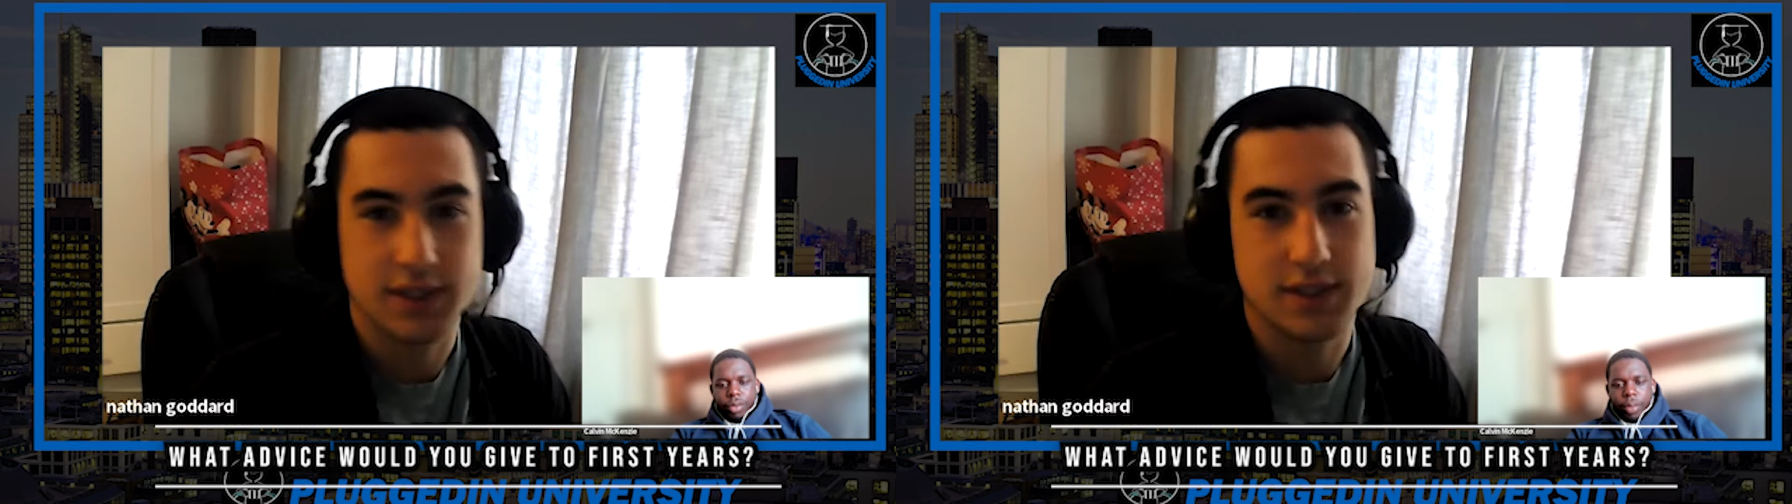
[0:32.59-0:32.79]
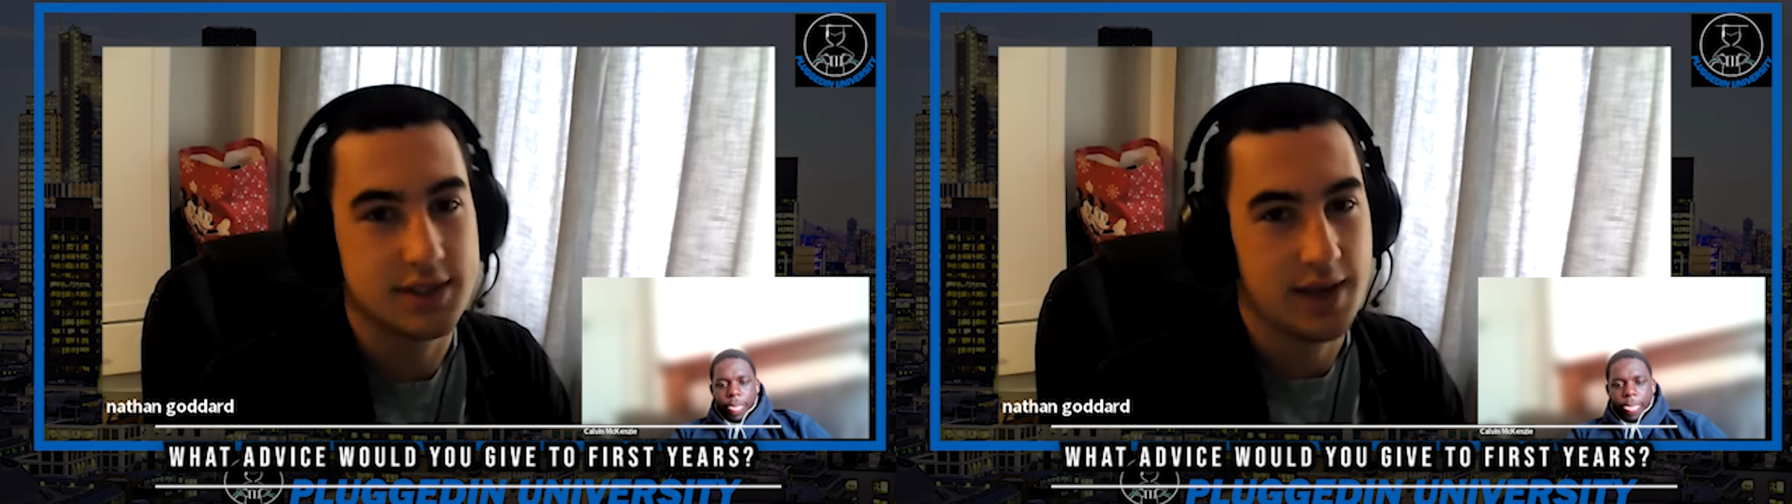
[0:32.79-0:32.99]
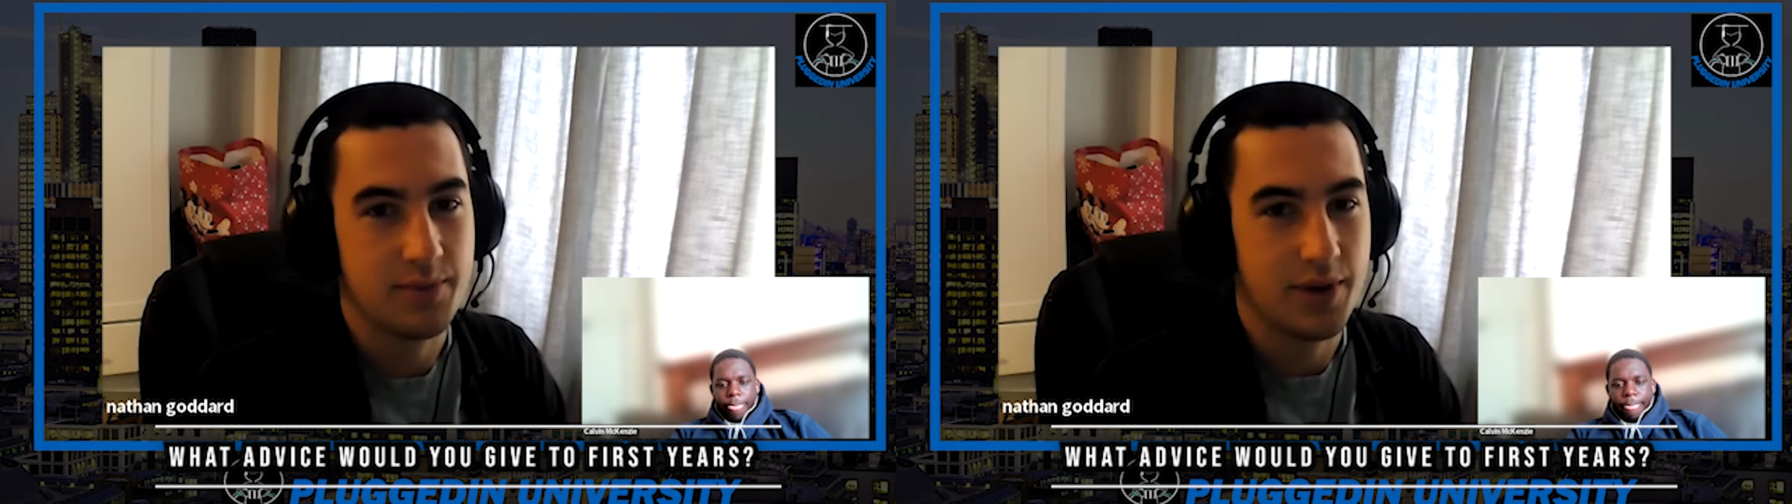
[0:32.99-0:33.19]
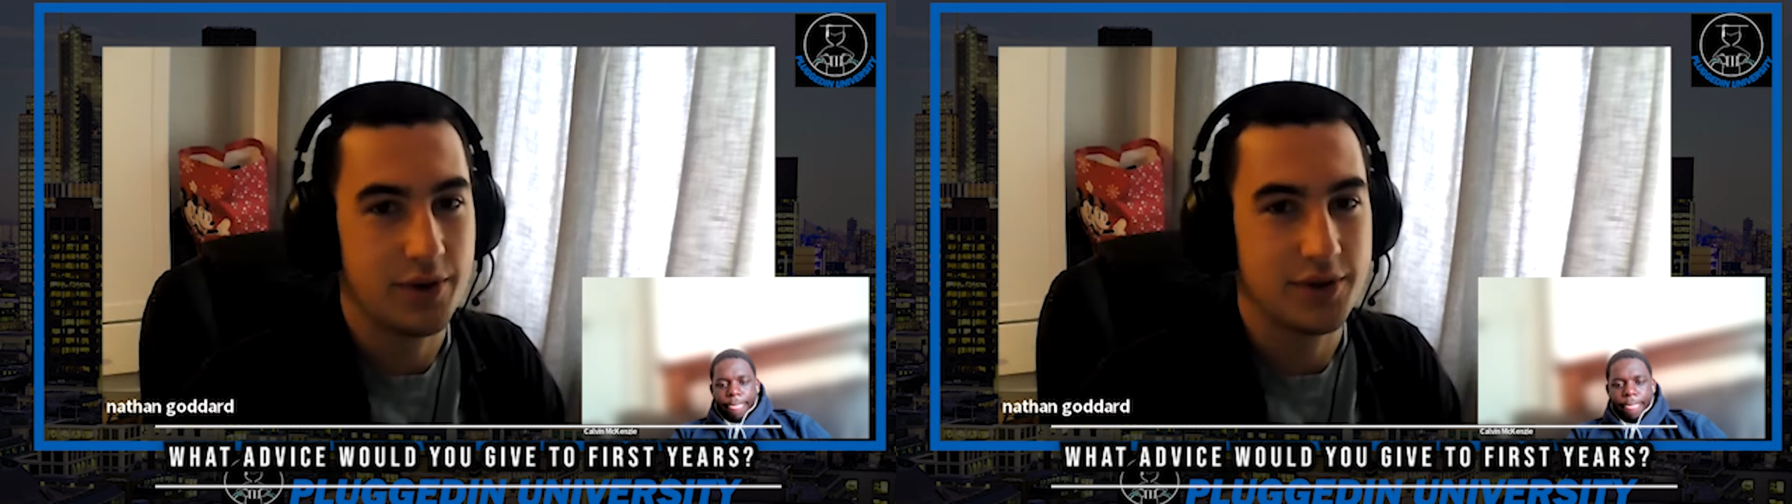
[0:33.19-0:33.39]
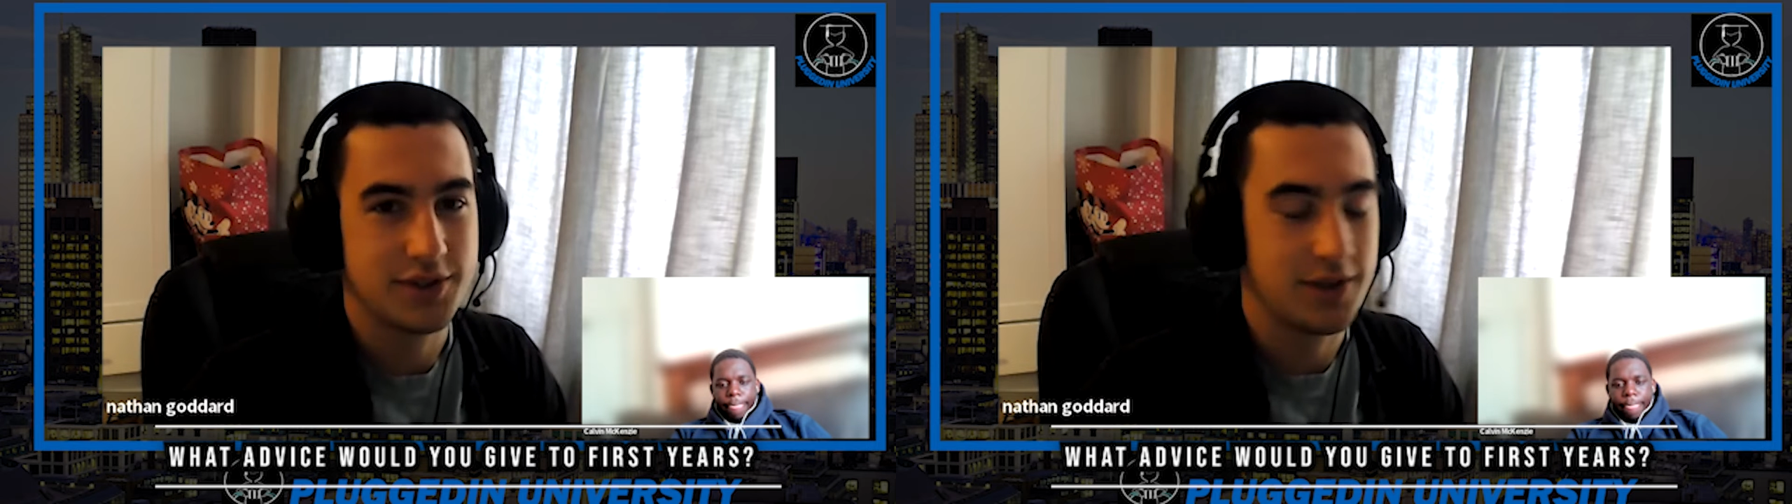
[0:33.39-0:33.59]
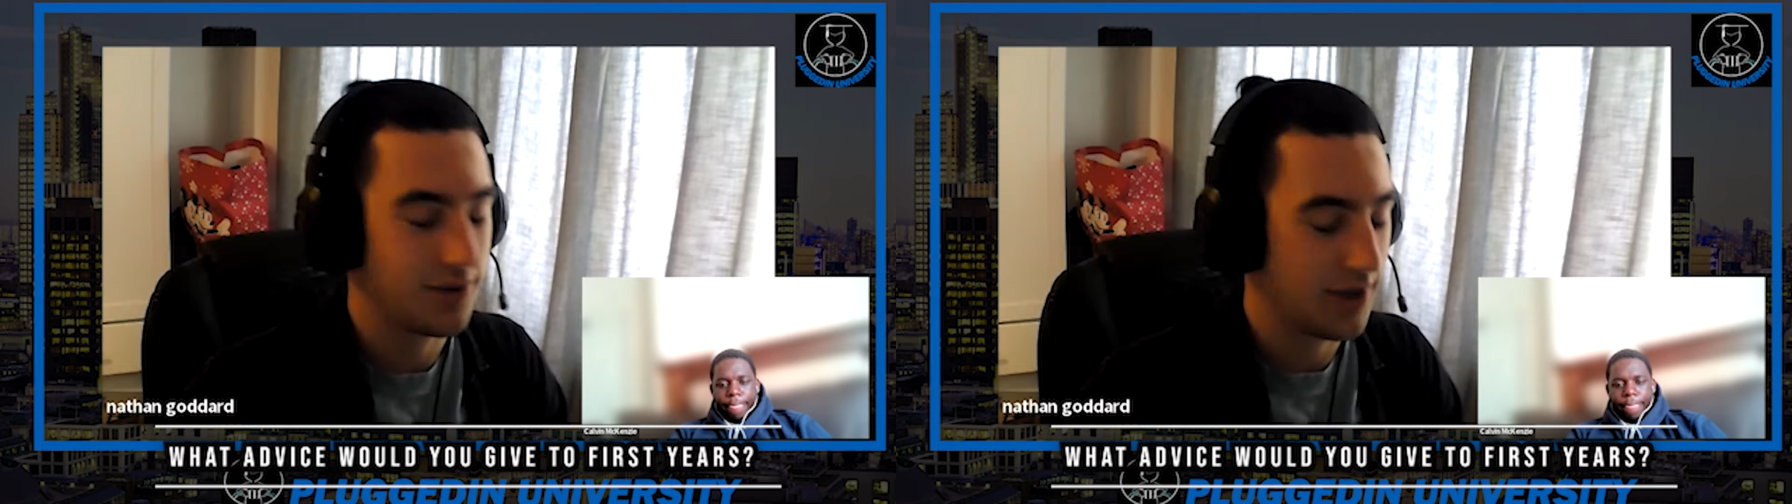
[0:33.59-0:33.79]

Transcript: in the same boat as you.